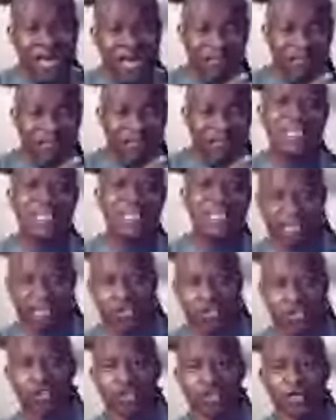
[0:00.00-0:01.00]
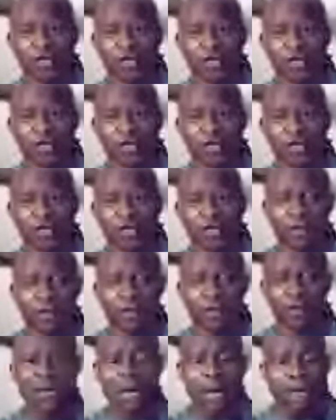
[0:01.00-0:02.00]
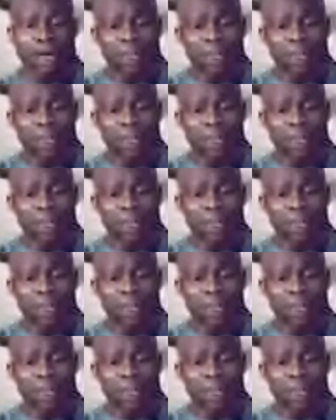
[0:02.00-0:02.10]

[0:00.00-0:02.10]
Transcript: that message, all right?